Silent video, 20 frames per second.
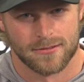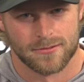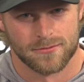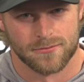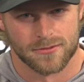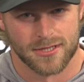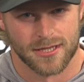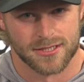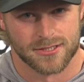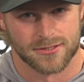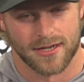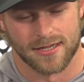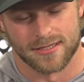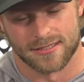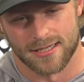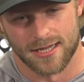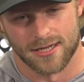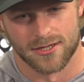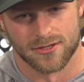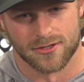when things are
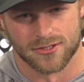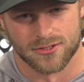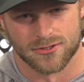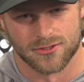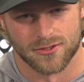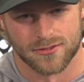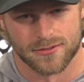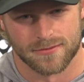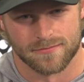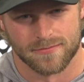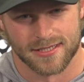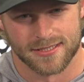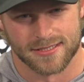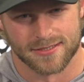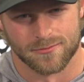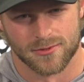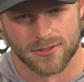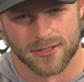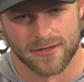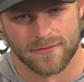outside of your control, it makes
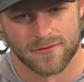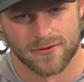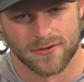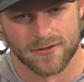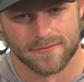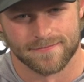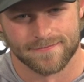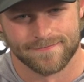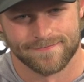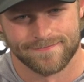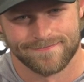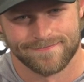them more difficult.